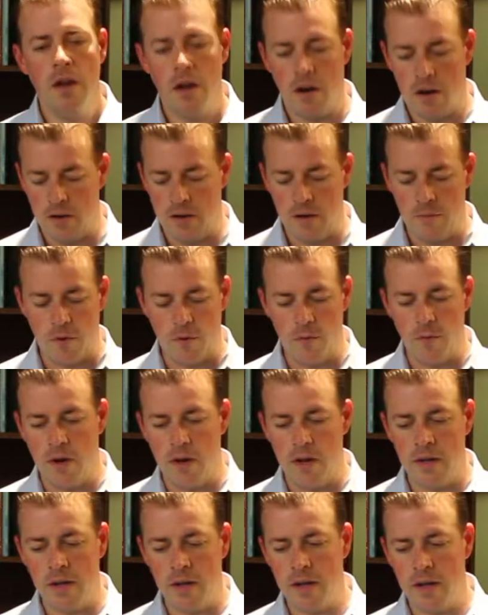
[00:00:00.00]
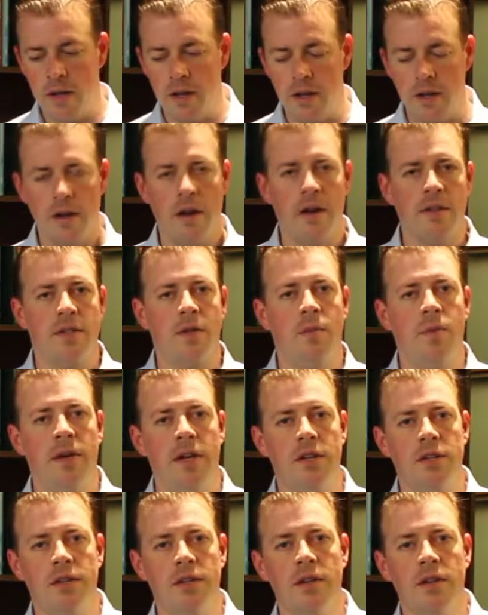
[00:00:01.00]
are number one,
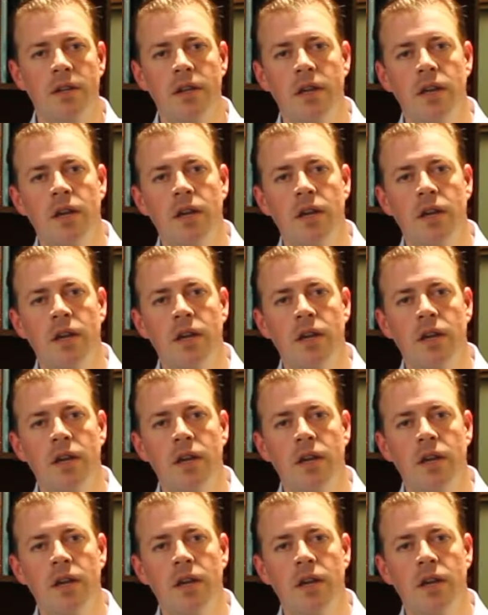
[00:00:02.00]
constipation.